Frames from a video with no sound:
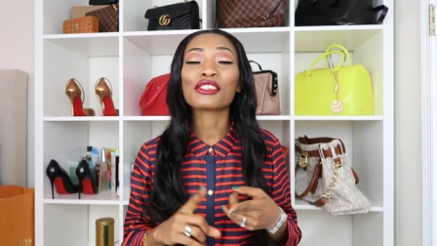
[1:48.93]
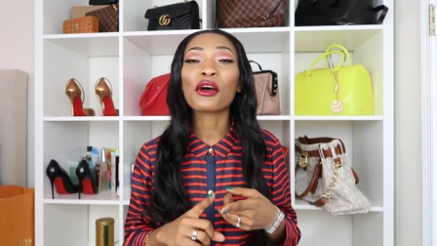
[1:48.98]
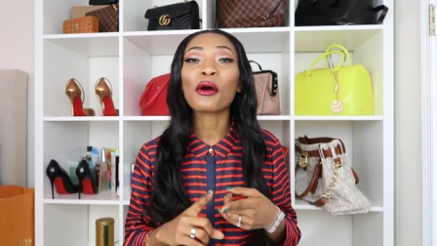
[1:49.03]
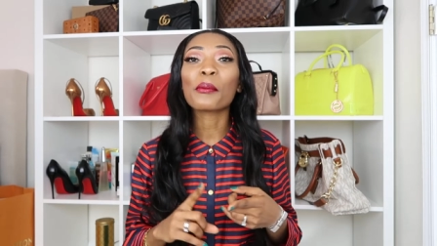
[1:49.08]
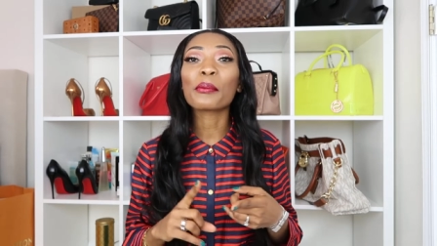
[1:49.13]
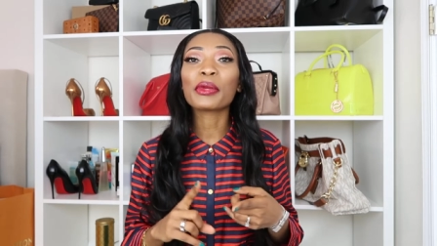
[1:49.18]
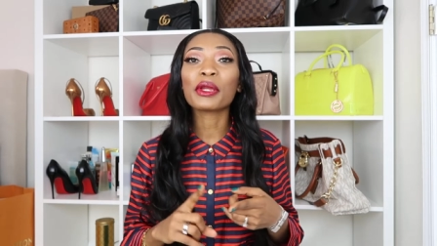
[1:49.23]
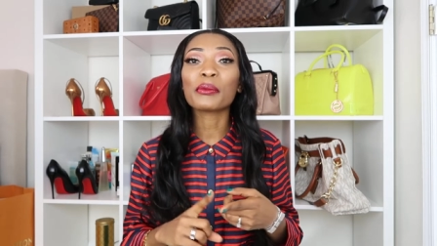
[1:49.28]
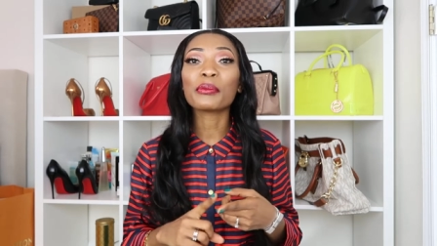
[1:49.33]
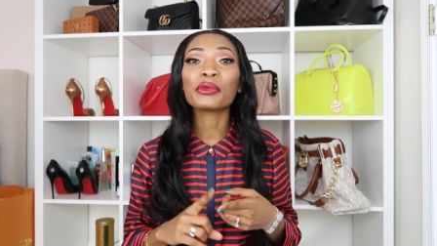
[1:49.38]

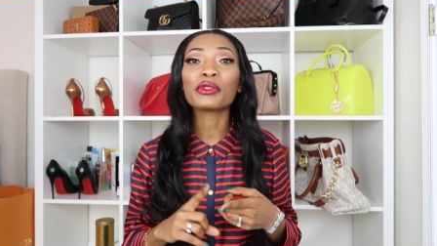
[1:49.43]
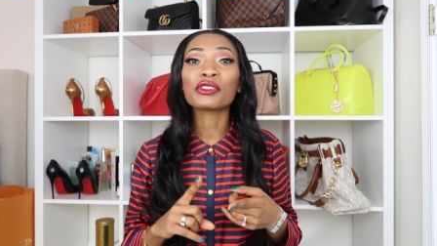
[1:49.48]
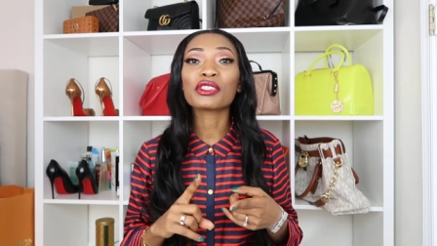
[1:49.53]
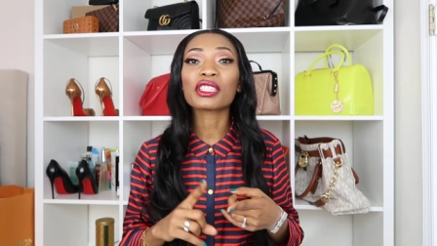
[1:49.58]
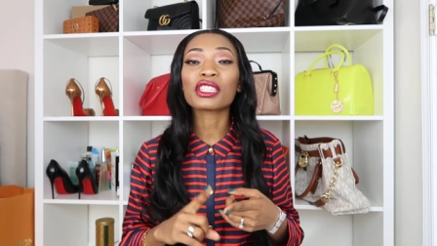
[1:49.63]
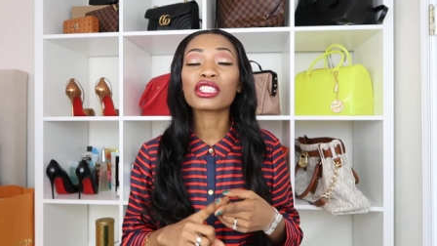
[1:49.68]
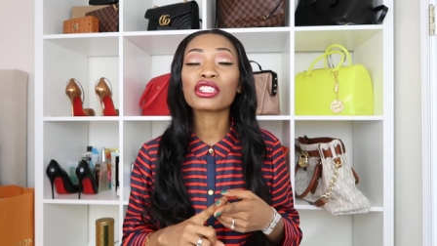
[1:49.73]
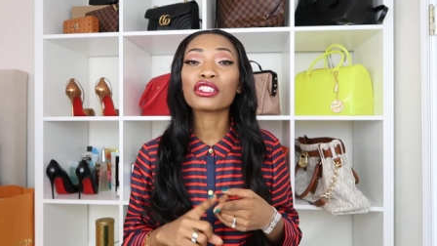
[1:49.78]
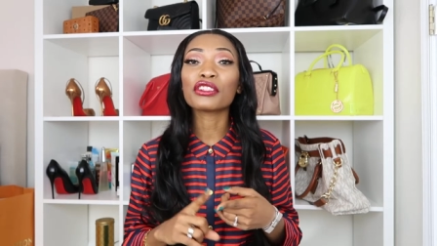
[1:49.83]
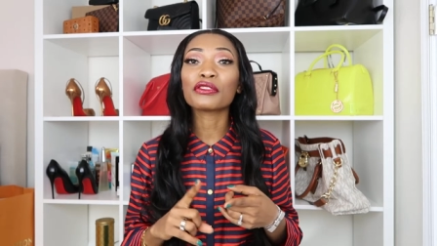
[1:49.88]
some people
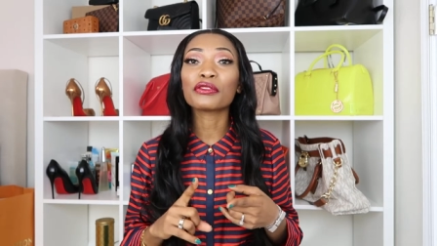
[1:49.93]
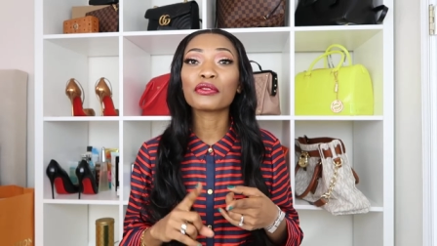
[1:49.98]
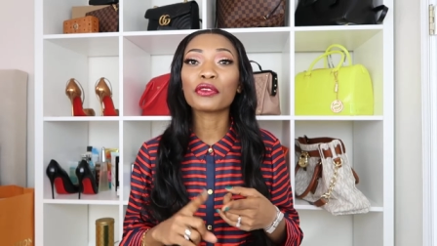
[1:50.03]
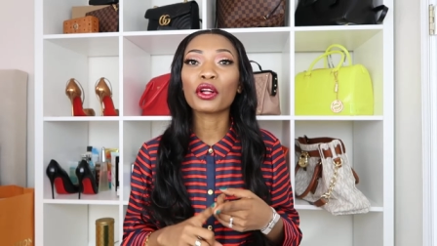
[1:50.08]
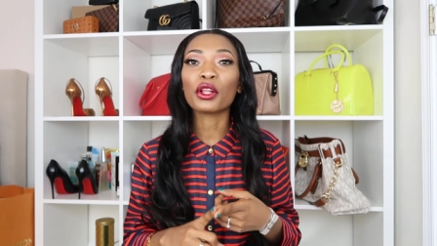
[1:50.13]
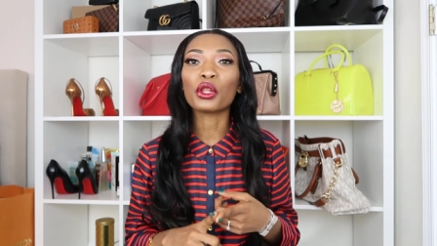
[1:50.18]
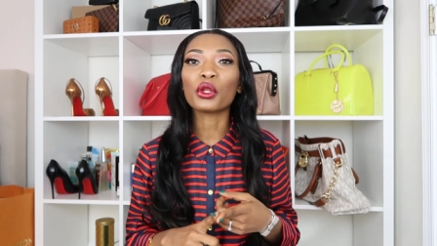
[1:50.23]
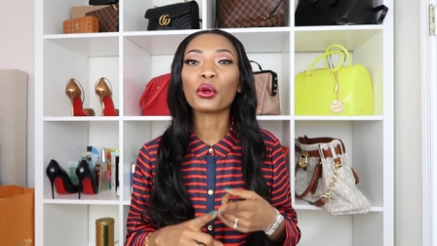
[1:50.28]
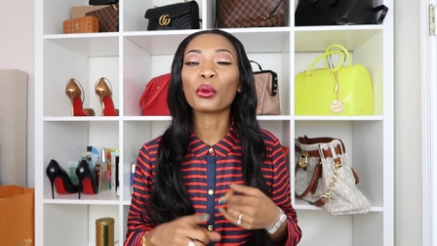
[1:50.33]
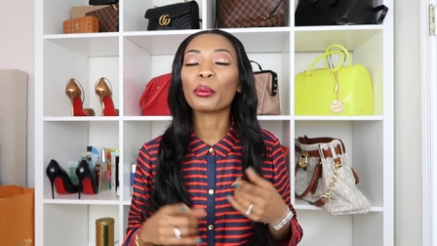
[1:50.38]
still
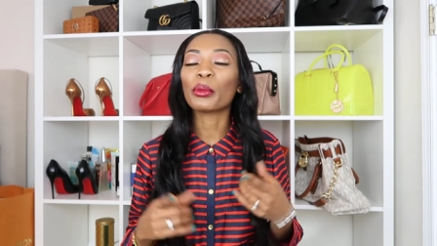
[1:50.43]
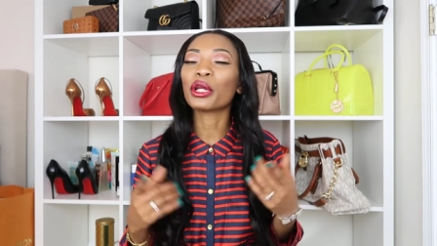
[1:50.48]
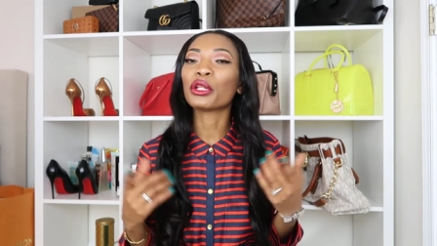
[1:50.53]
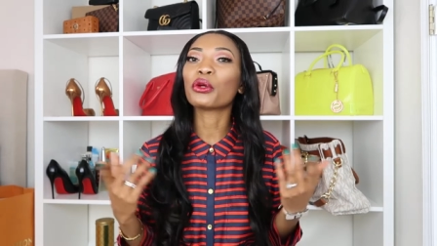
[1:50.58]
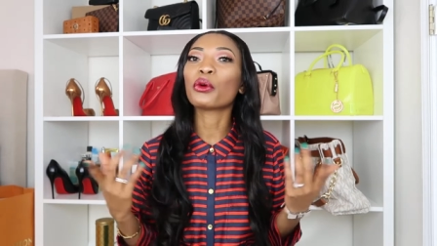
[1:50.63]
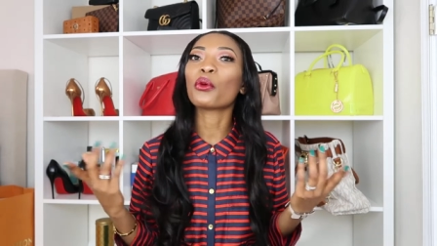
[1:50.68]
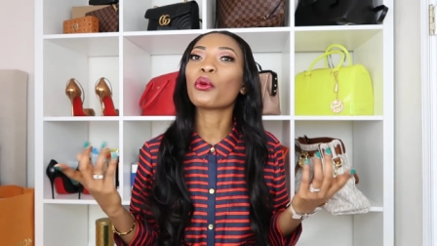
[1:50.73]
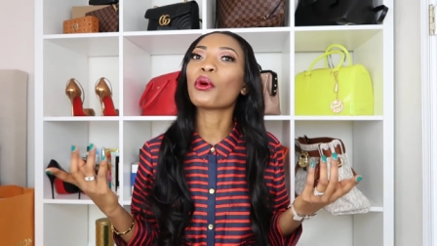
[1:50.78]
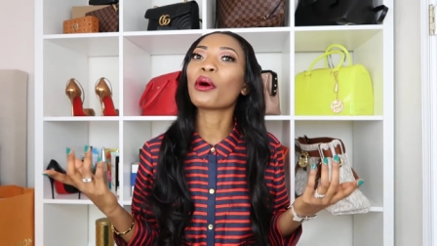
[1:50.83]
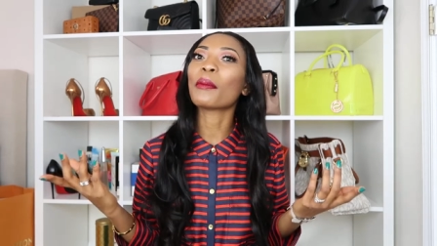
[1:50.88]
follow but
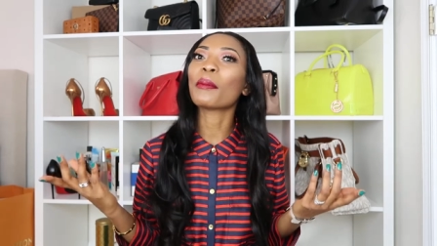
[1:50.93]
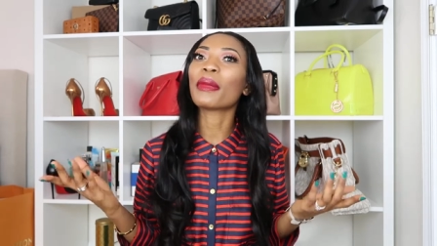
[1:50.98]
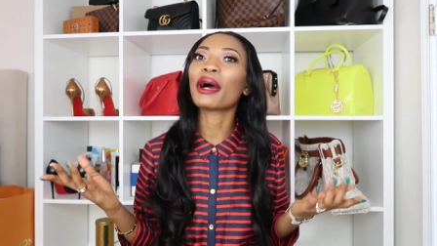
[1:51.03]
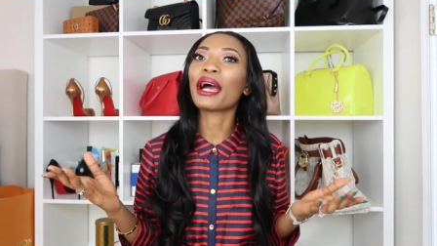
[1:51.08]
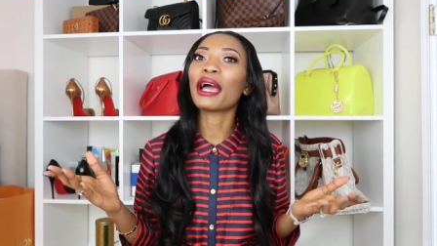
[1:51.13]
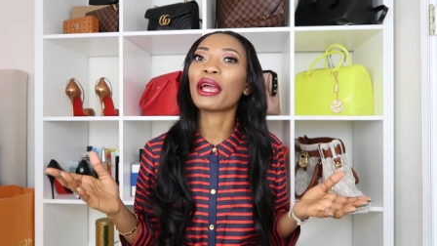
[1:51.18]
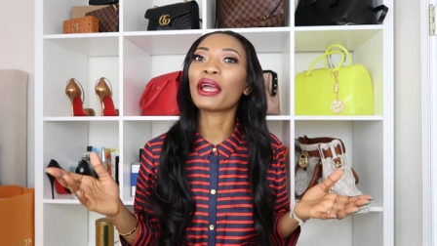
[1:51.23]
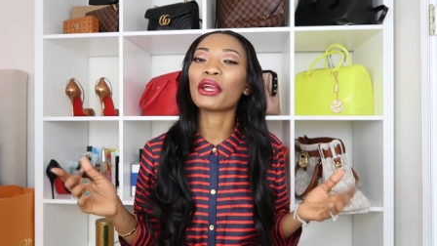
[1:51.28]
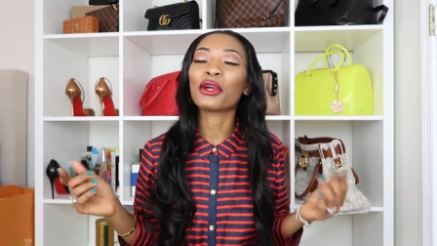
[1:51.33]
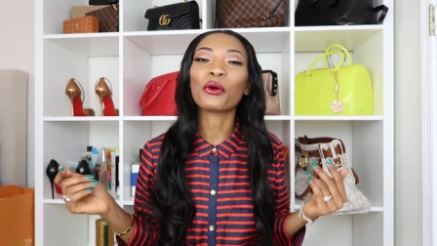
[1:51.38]
who am
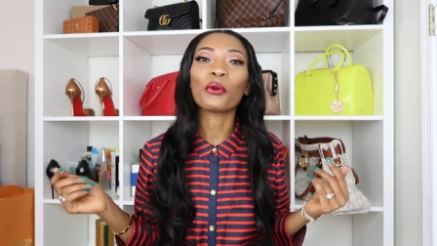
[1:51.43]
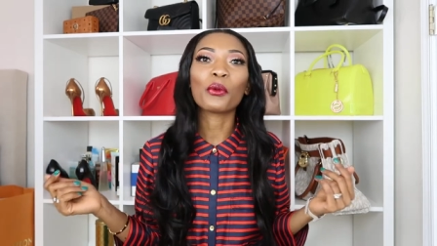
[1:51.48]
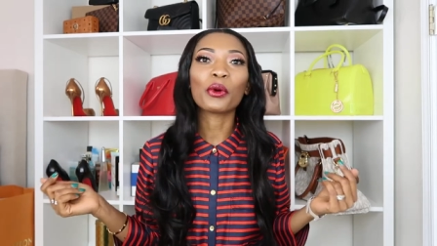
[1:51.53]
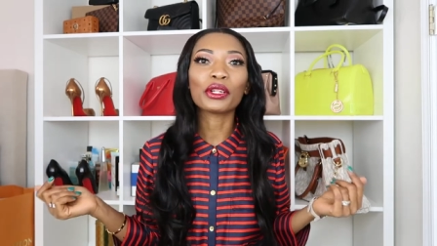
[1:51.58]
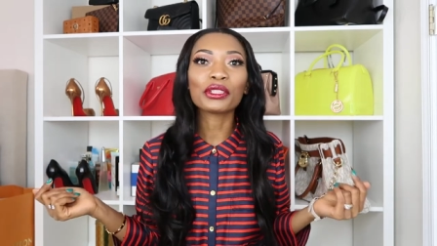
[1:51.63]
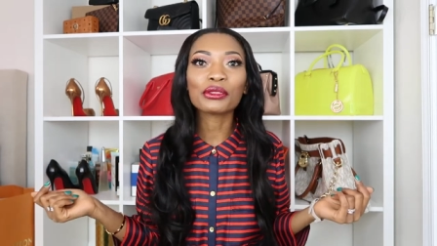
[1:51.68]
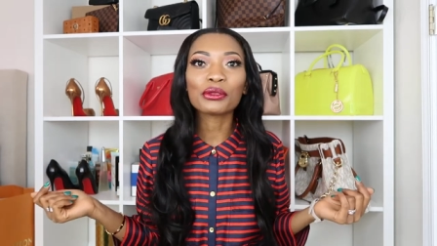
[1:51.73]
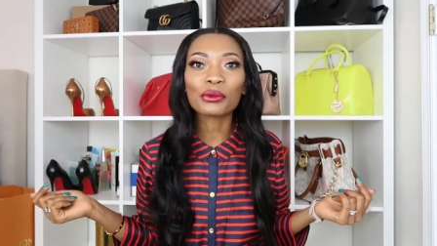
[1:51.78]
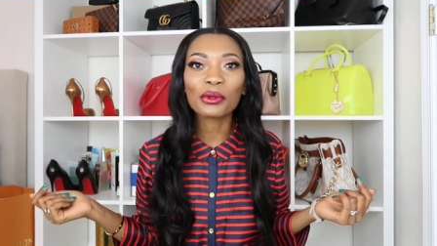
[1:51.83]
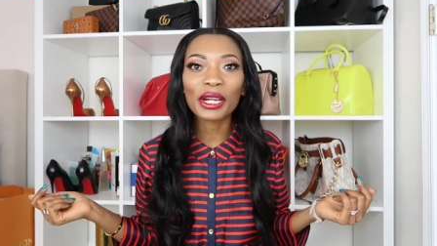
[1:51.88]
i
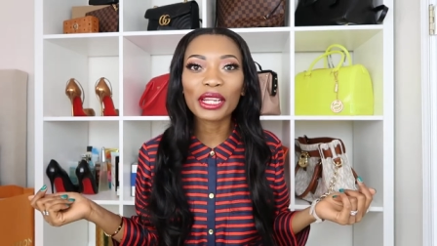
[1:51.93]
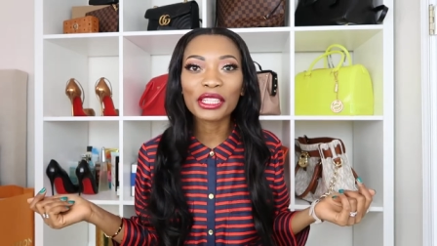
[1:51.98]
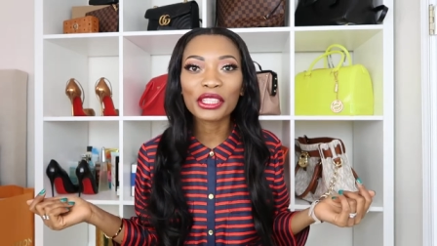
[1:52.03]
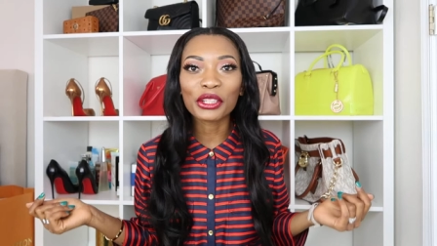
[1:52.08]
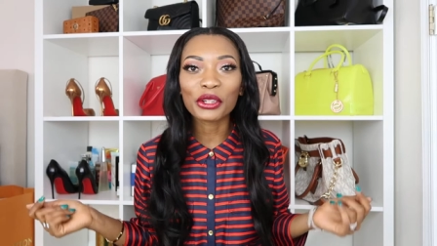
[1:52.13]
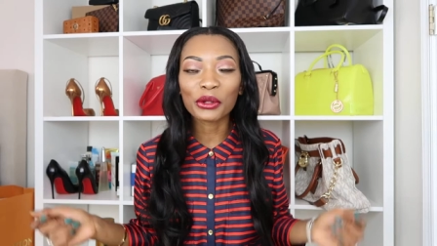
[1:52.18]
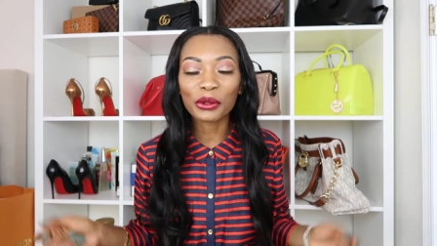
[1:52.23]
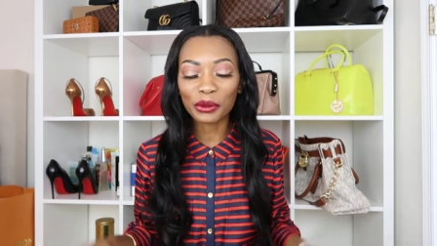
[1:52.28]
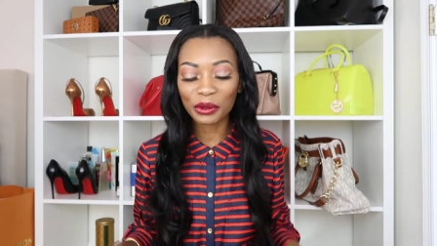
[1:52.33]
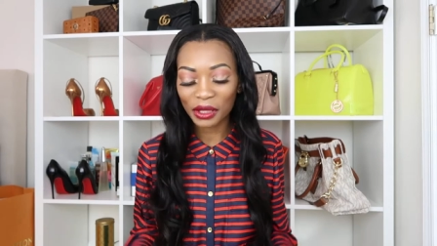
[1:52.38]
what do i
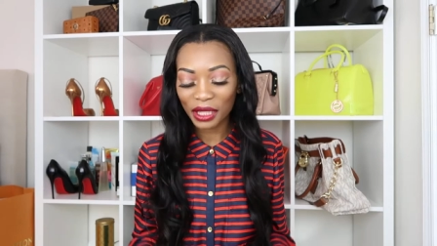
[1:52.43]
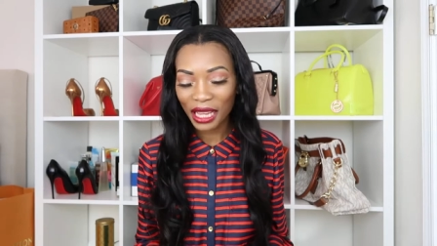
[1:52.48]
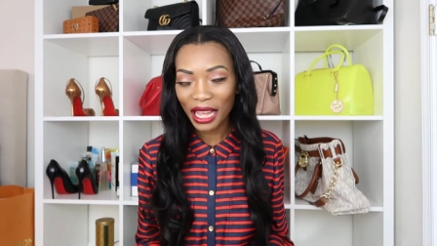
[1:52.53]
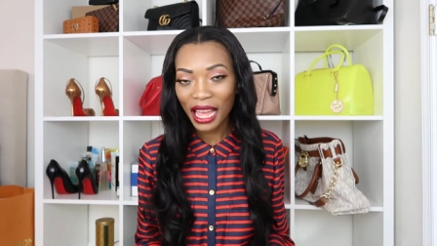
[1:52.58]
know